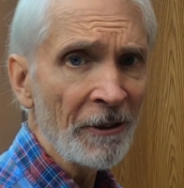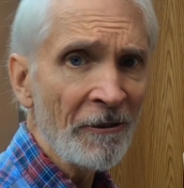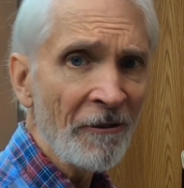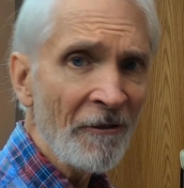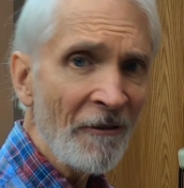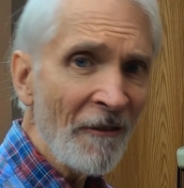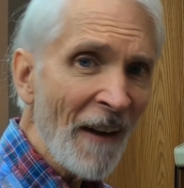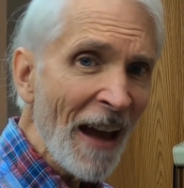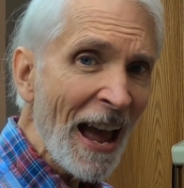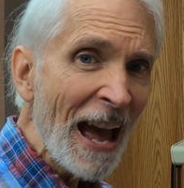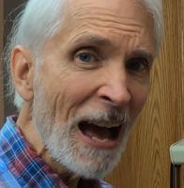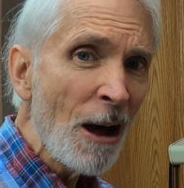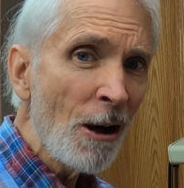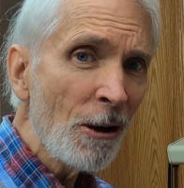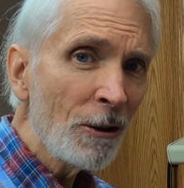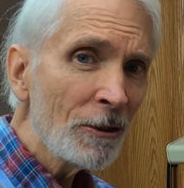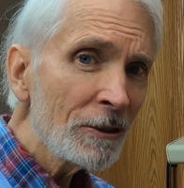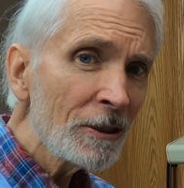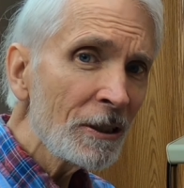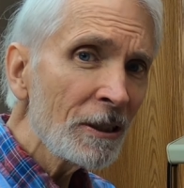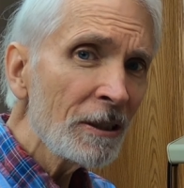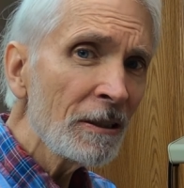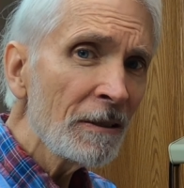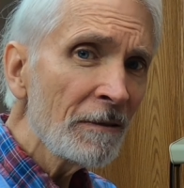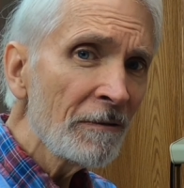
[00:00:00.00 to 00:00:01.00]

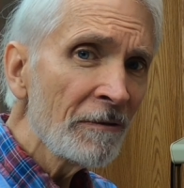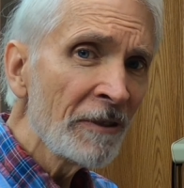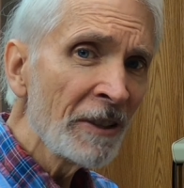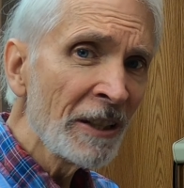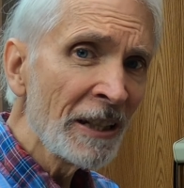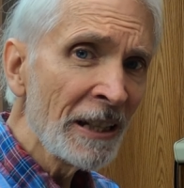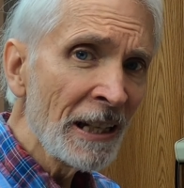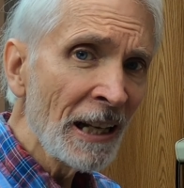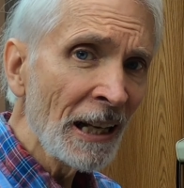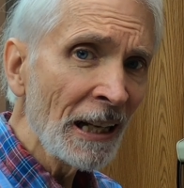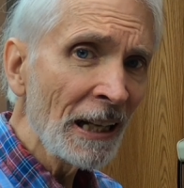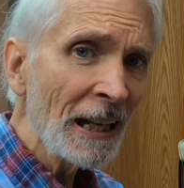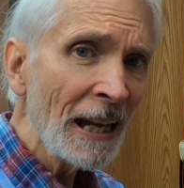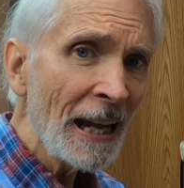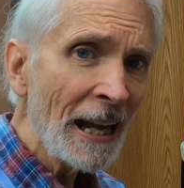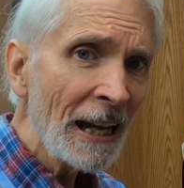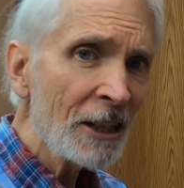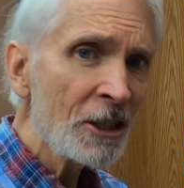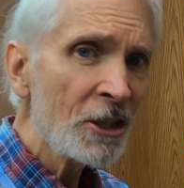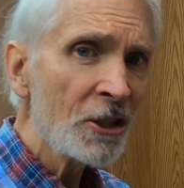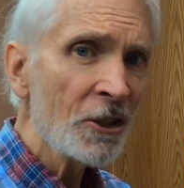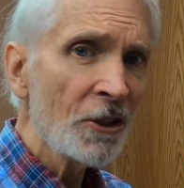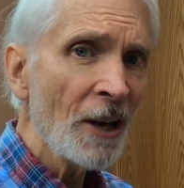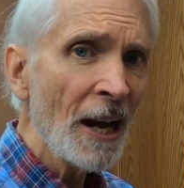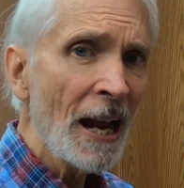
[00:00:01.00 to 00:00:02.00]
found vanilla
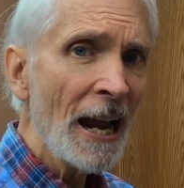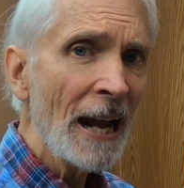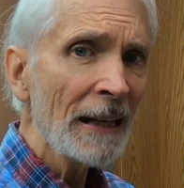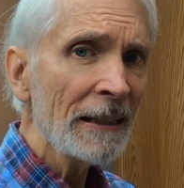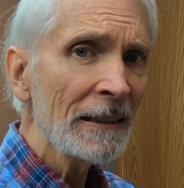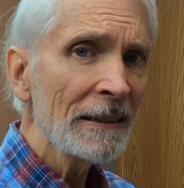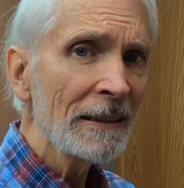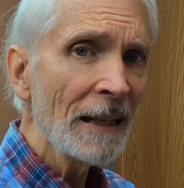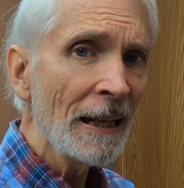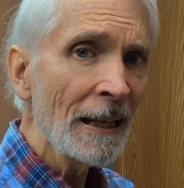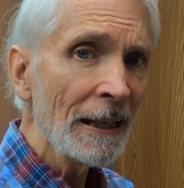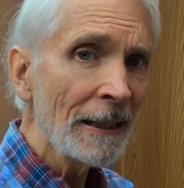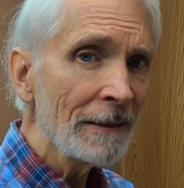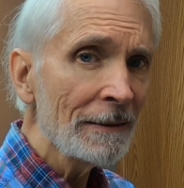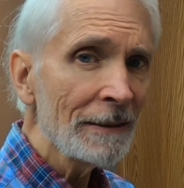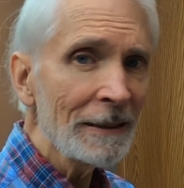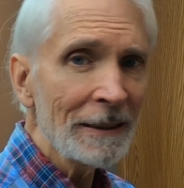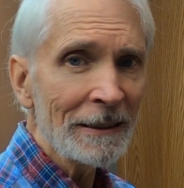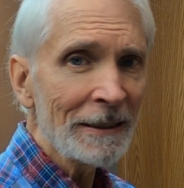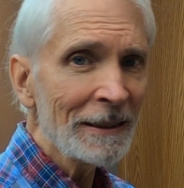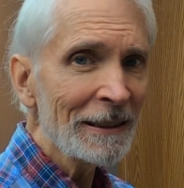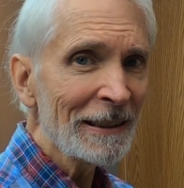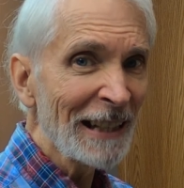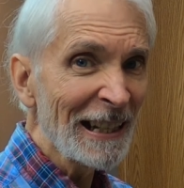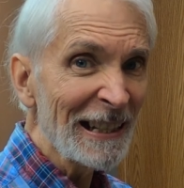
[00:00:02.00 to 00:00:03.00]
extract that
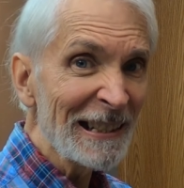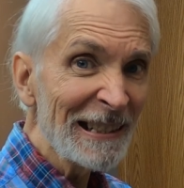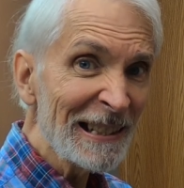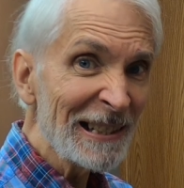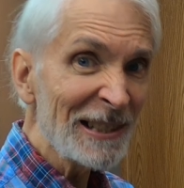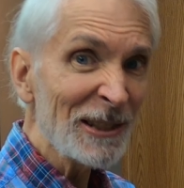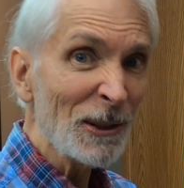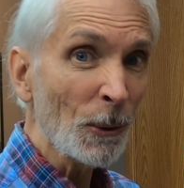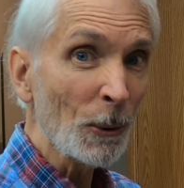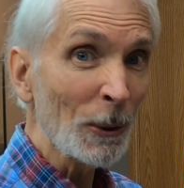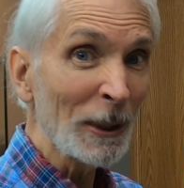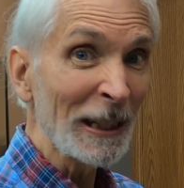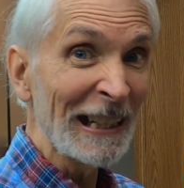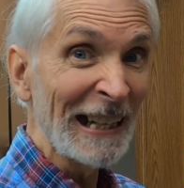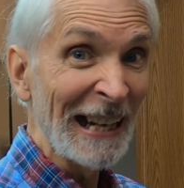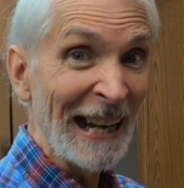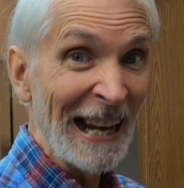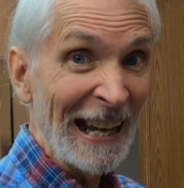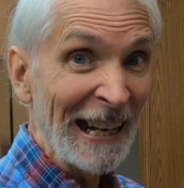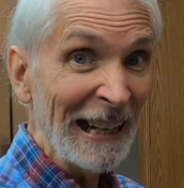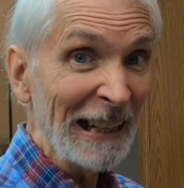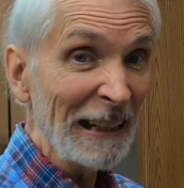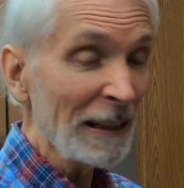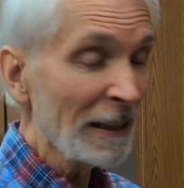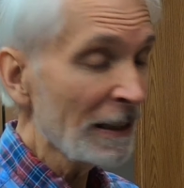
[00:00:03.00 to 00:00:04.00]
says it's
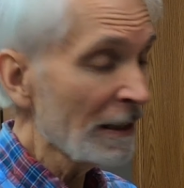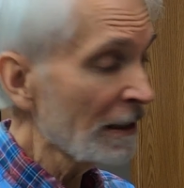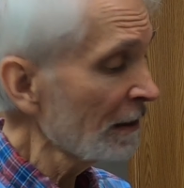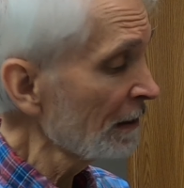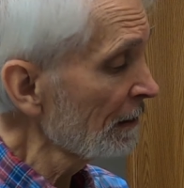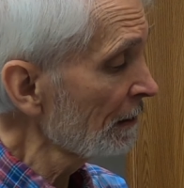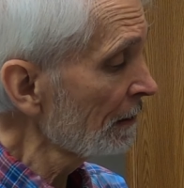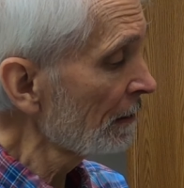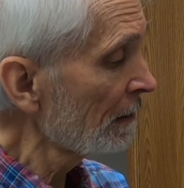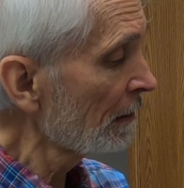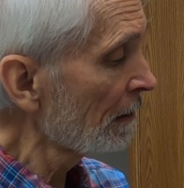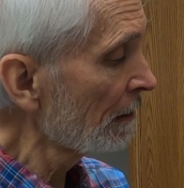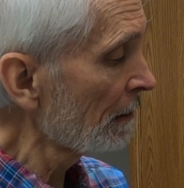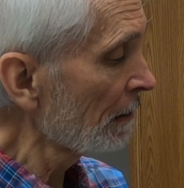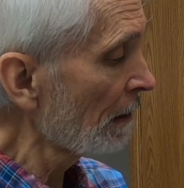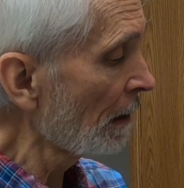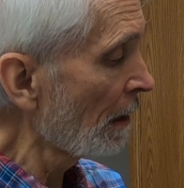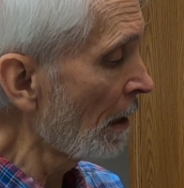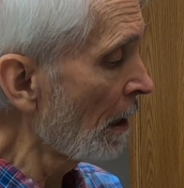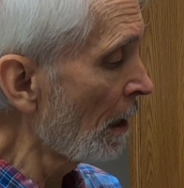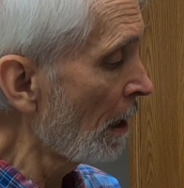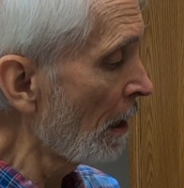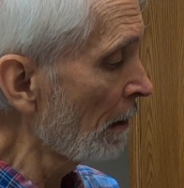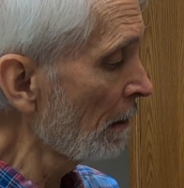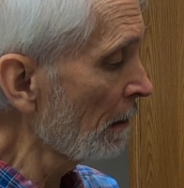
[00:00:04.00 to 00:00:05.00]
organic,
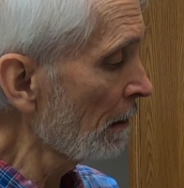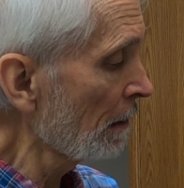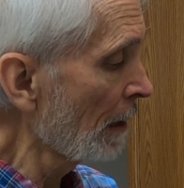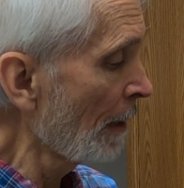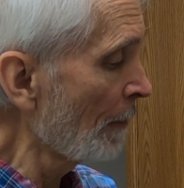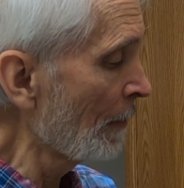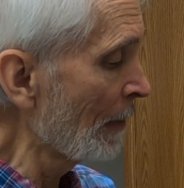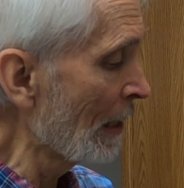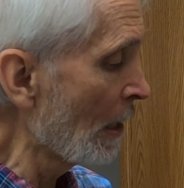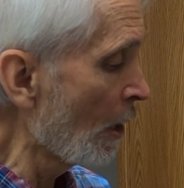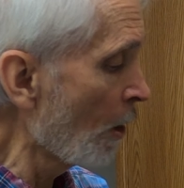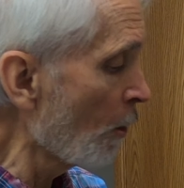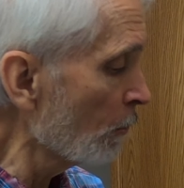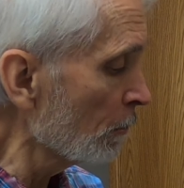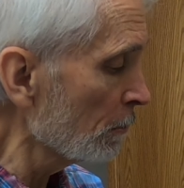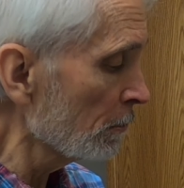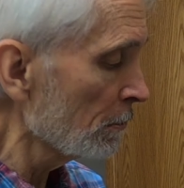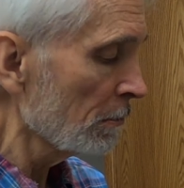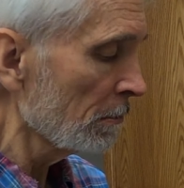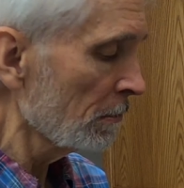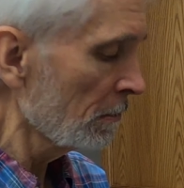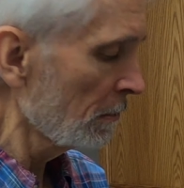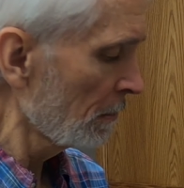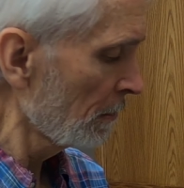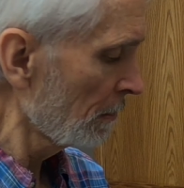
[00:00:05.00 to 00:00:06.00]
let me know
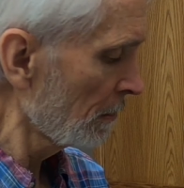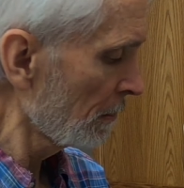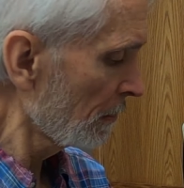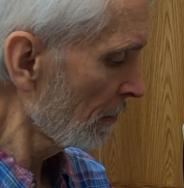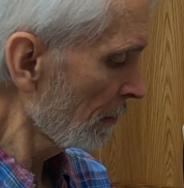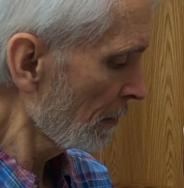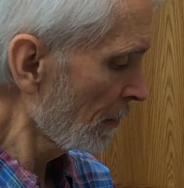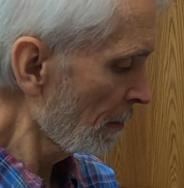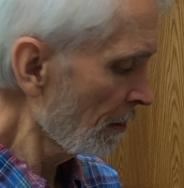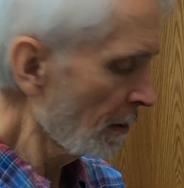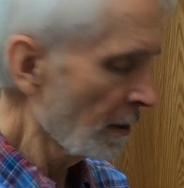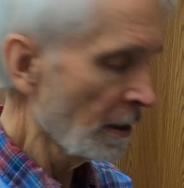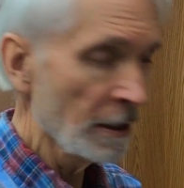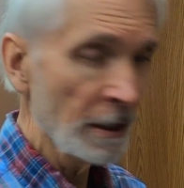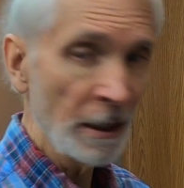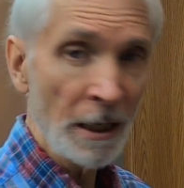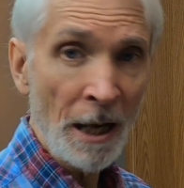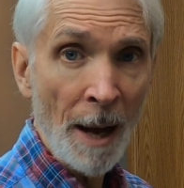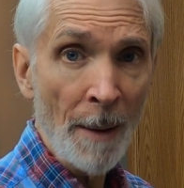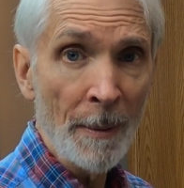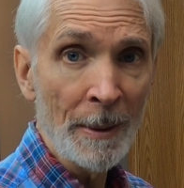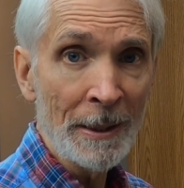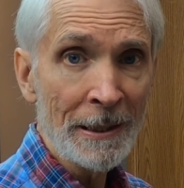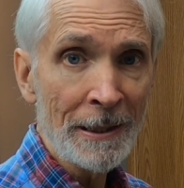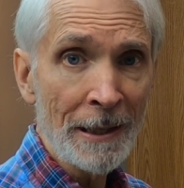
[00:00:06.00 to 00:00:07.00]
in the
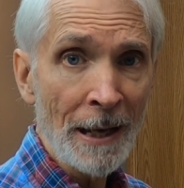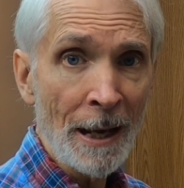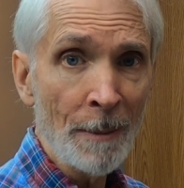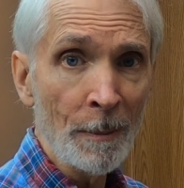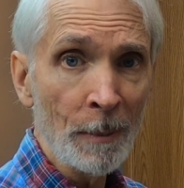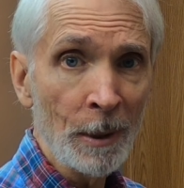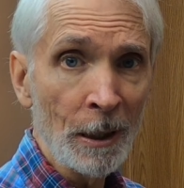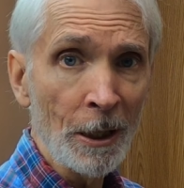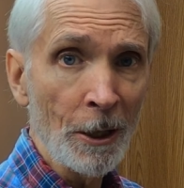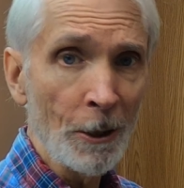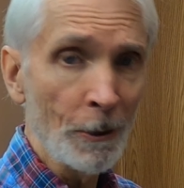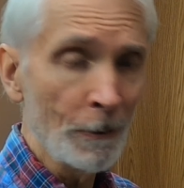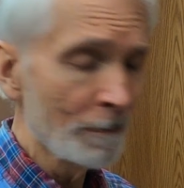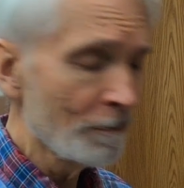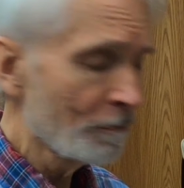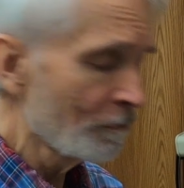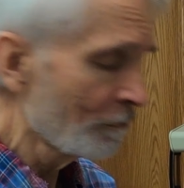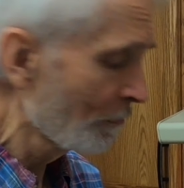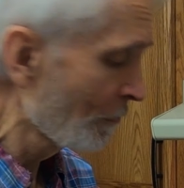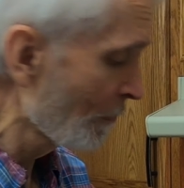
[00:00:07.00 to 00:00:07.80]
comments down below.